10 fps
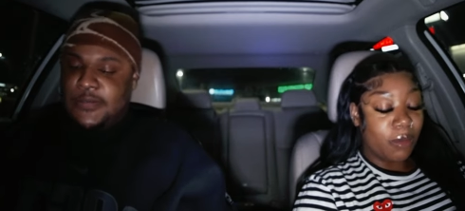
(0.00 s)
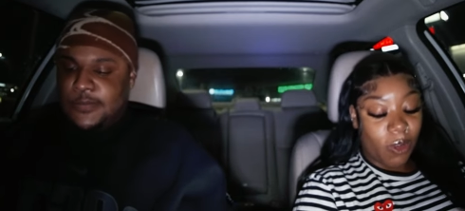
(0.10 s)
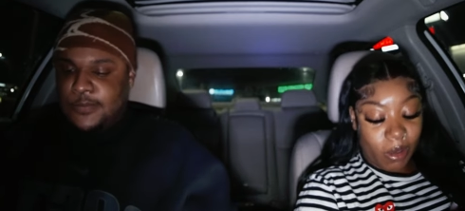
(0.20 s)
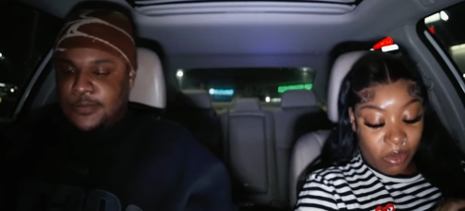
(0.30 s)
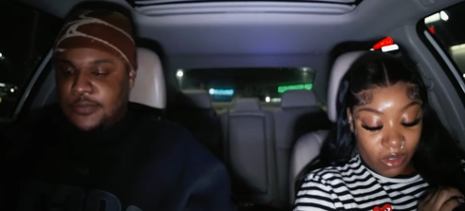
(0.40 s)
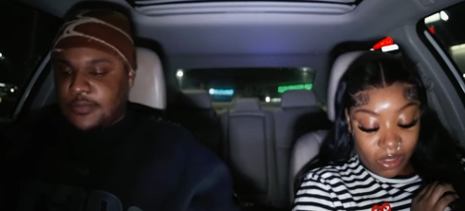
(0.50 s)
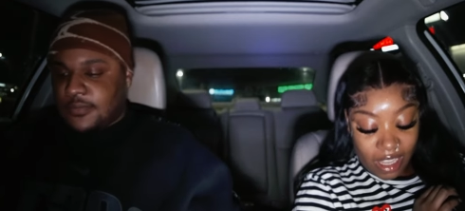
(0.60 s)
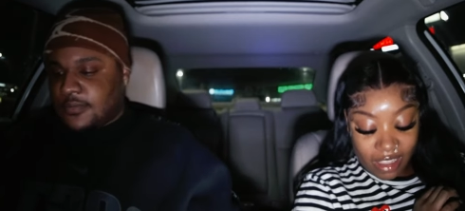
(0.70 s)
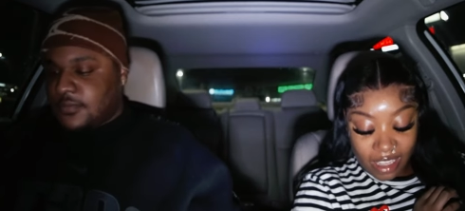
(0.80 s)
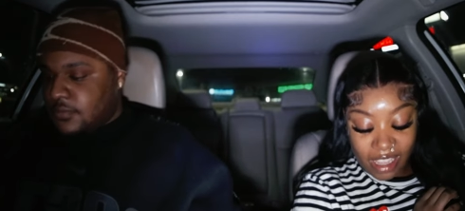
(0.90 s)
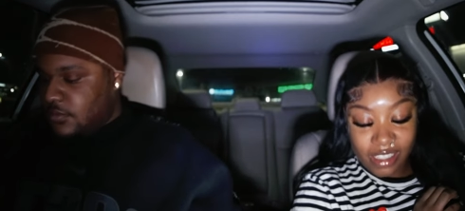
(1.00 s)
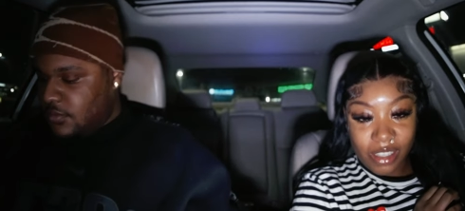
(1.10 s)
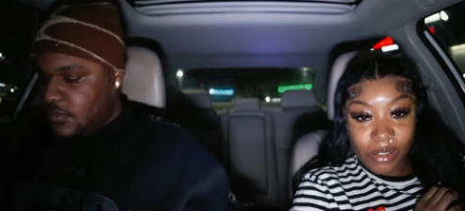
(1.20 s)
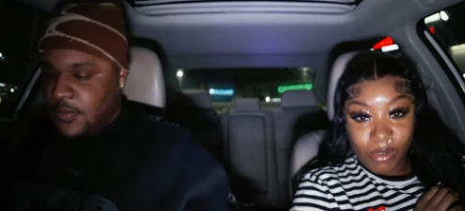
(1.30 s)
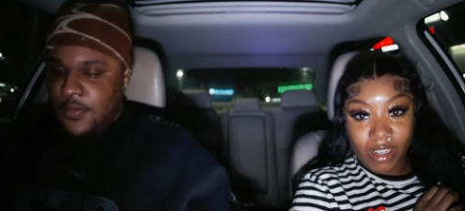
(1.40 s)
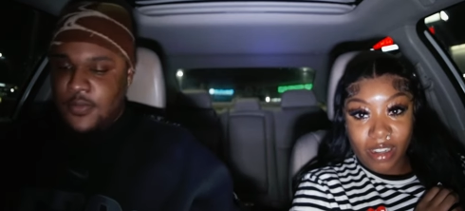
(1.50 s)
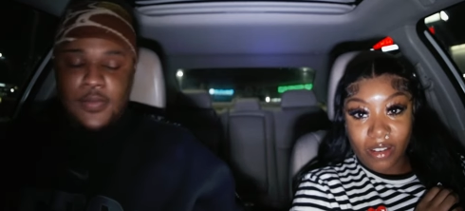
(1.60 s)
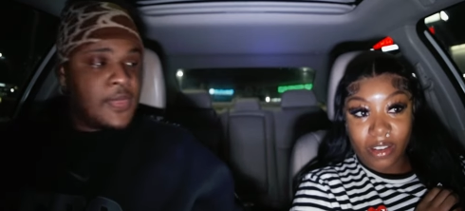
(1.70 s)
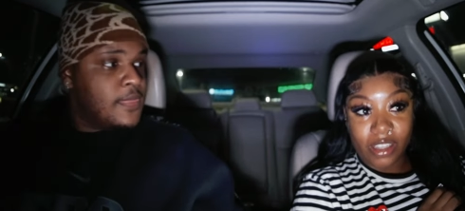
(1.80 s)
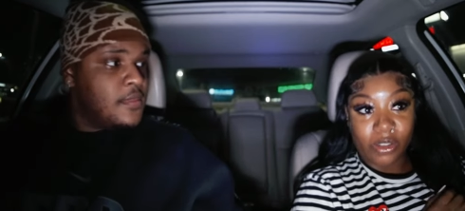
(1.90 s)
Speaker 1: some grape juice at the gas station right
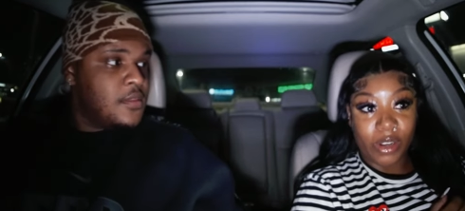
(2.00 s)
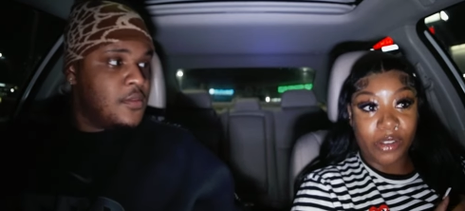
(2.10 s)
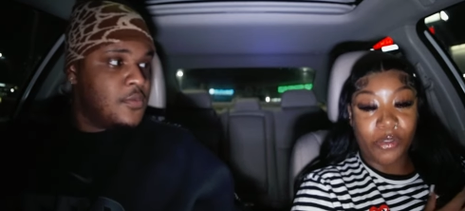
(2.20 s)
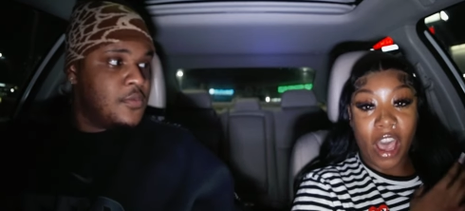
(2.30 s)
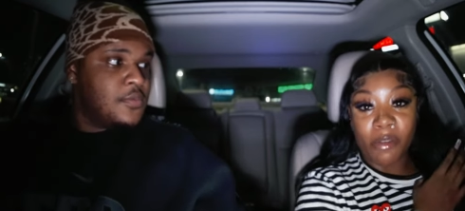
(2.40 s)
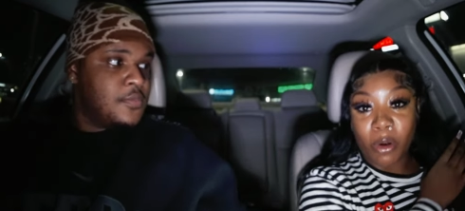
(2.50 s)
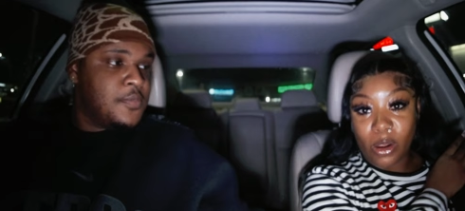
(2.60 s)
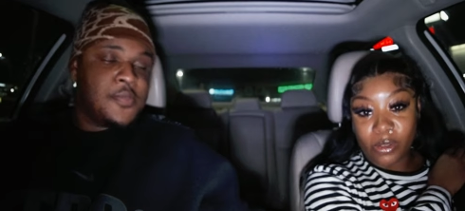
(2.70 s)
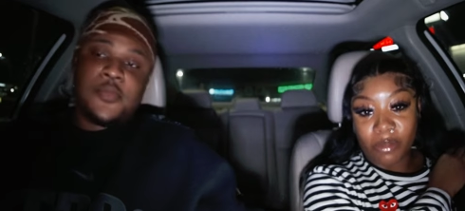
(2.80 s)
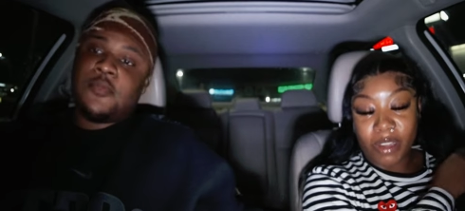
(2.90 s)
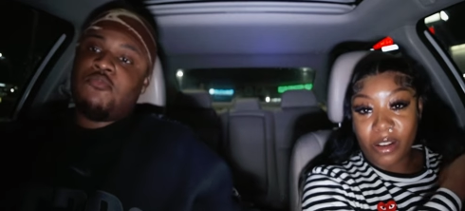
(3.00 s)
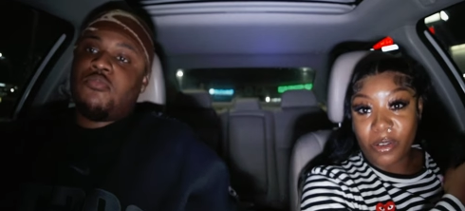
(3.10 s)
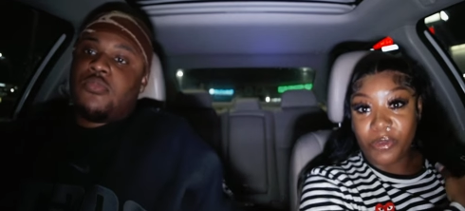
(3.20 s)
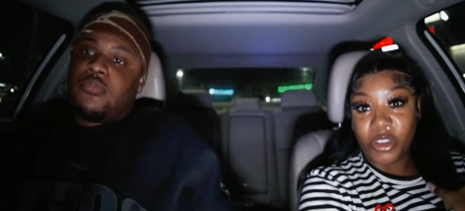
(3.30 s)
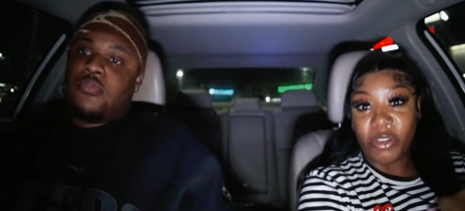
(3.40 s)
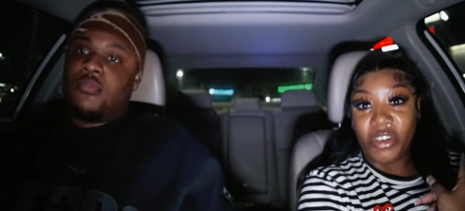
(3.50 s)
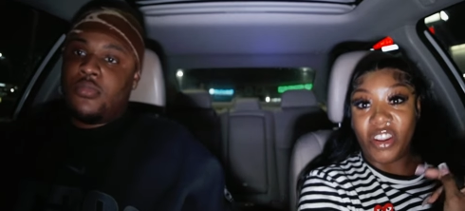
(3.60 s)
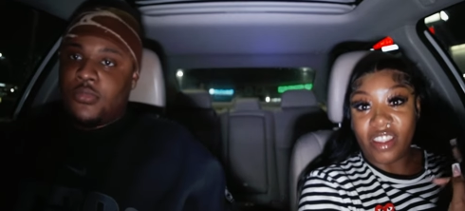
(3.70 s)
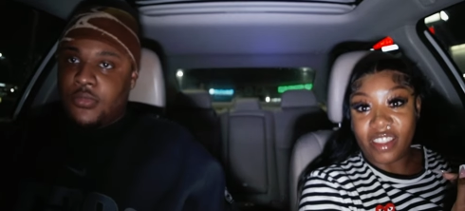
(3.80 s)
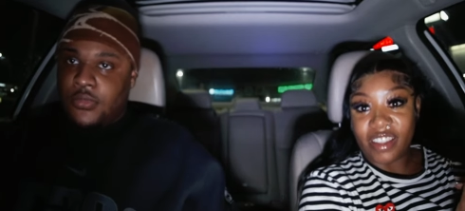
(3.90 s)
now and drink five bottles, I'm not gonna feel
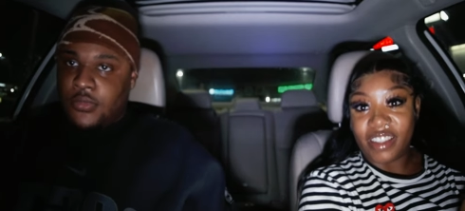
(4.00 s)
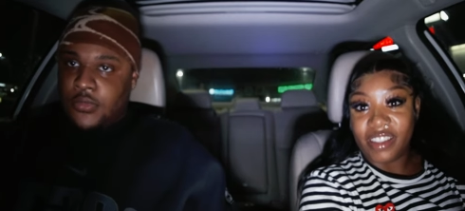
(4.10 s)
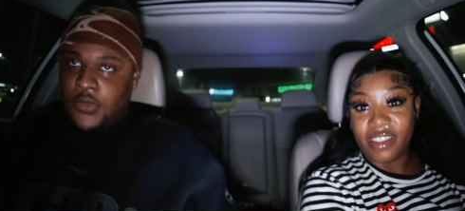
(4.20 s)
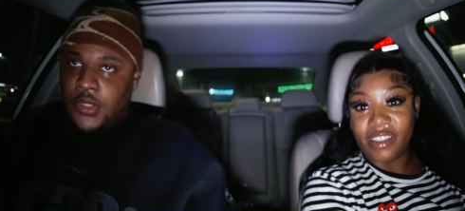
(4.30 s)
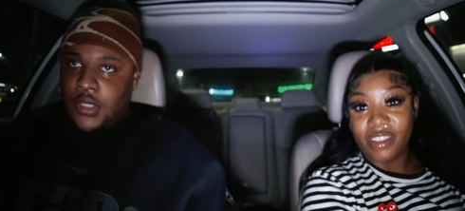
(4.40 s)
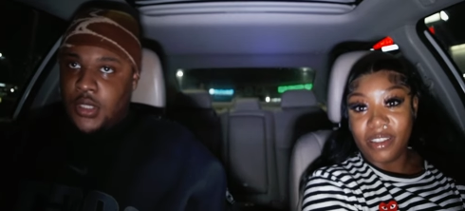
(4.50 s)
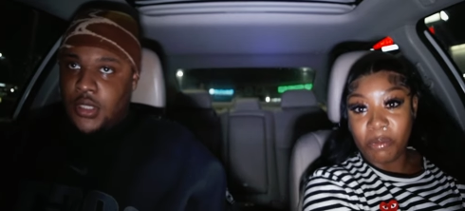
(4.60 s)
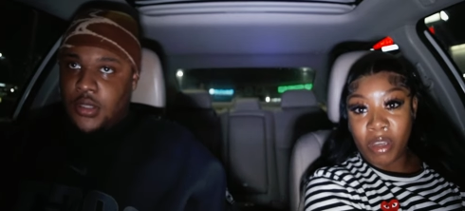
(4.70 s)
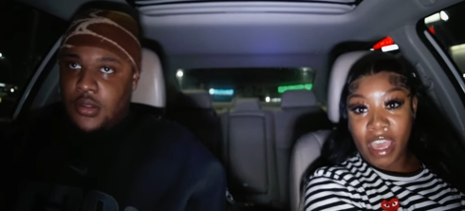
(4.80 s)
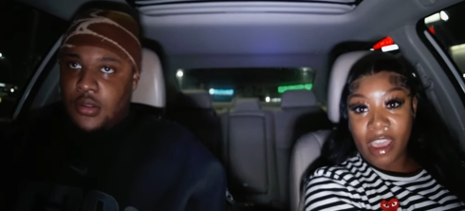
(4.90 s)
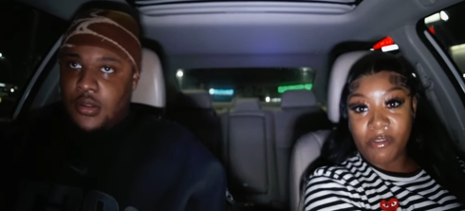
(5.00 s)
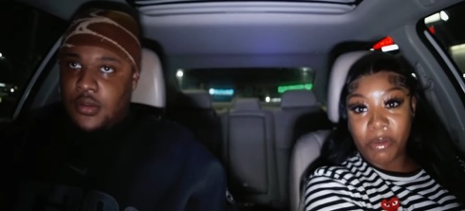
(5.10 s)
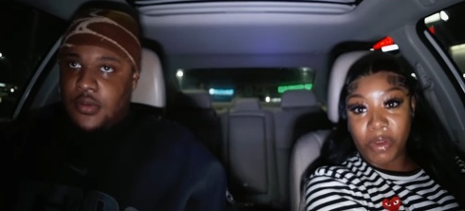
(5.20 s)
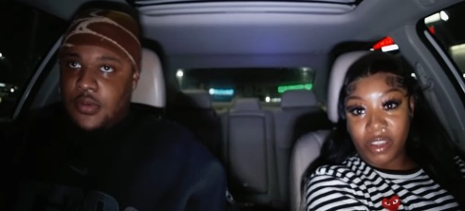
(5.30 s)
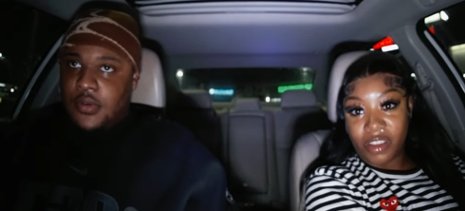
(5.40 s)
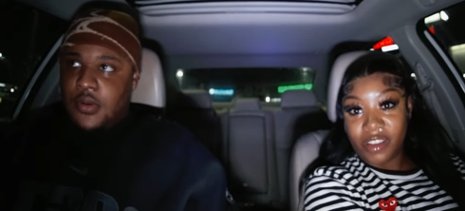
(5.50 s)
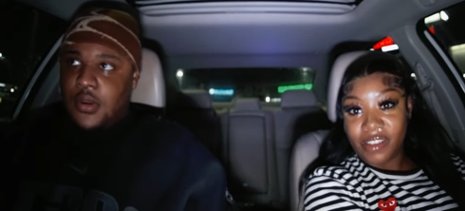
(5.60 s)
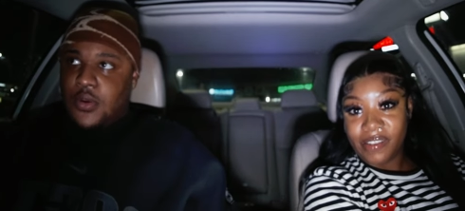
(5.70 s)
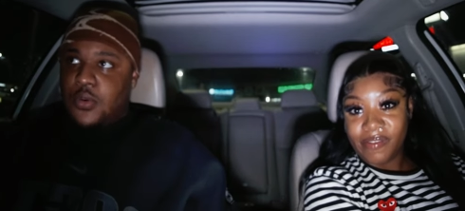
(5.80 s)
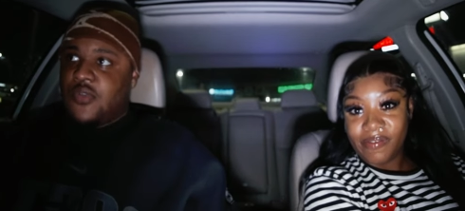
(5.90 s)
nothing but having to pee.
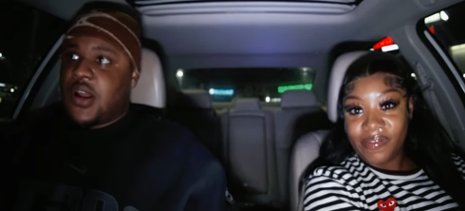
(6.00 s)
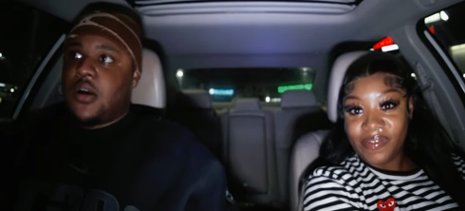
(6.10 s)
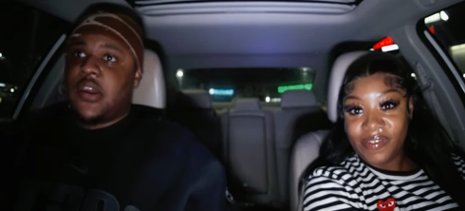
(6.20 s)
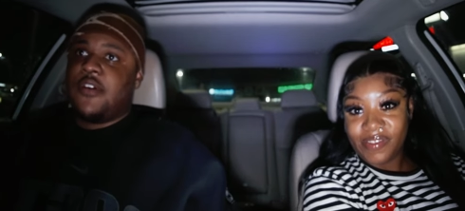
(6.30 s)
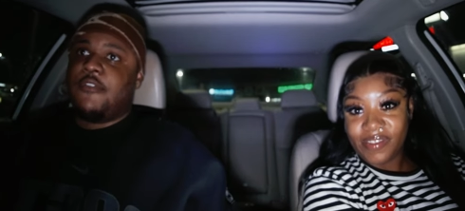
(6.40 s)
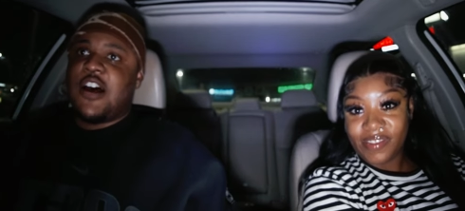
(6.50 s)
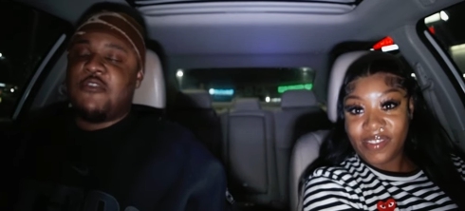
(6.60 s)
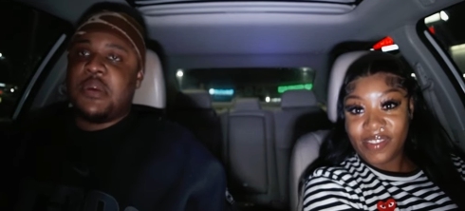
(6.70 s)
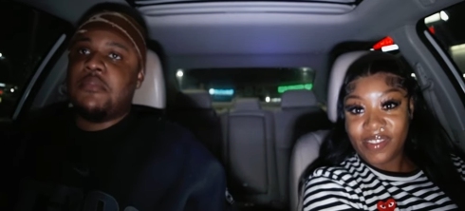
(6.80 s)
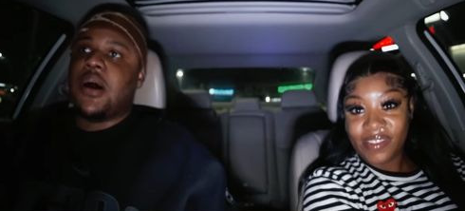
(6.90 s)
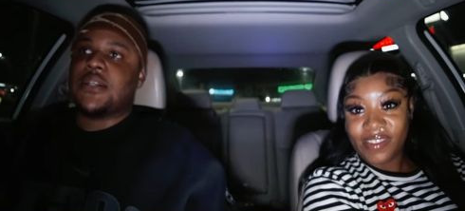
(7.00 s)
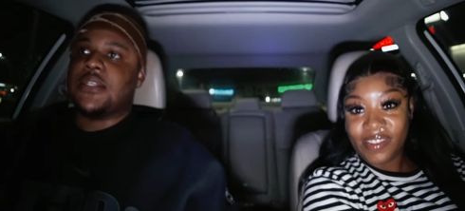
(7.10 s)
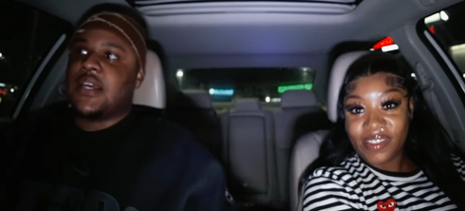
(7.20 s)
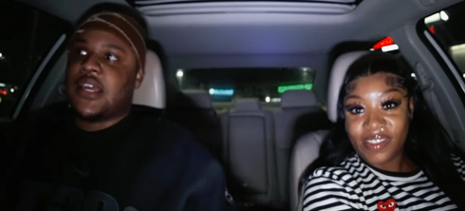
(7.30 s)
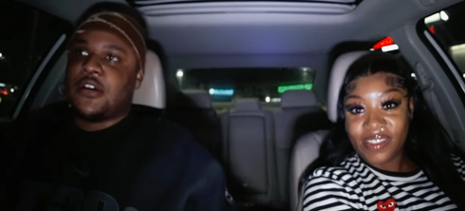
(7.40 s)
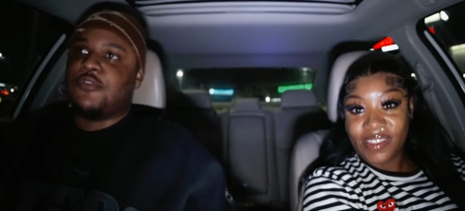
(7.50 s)
Speaker 2: Well, if I go get five beatboxes, I ain't